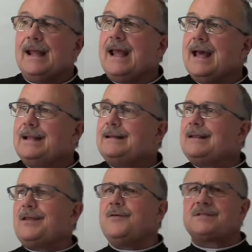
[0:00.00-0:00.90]
And
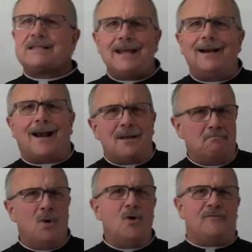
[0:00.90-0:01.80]
you've seen it
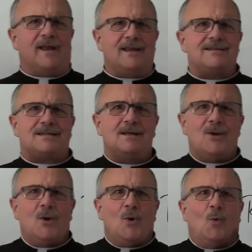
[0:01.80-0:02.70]
on movies
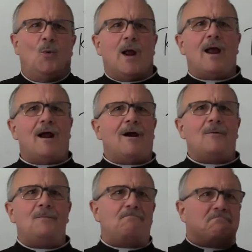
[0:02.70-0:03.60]

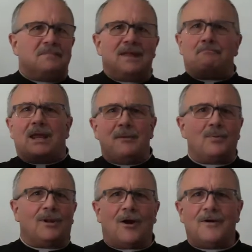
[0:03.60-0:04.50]
where the
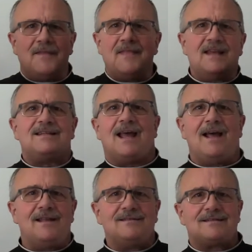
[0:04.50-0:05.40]
people are in the
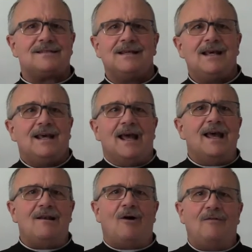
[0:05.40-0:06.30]
tents
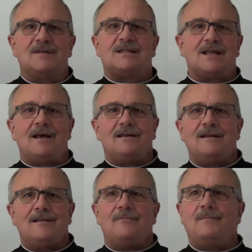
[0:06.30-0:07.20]
and all of a sudden
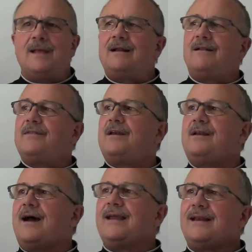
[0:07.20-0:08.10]
in the middle of the
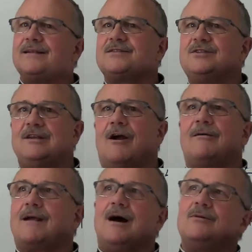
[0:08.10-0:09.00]
night it's
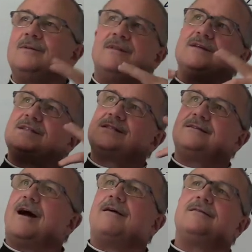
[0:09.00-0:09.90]
dark out and the
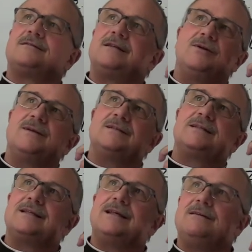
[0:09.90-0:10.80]
stars you can
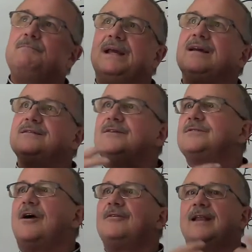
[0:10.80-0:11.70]
see because
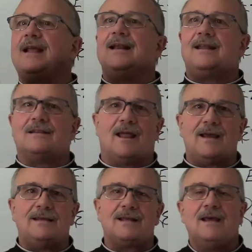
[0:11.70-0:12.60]
there's hardly any
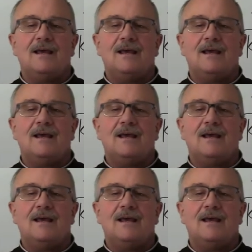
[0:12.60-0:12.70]
light.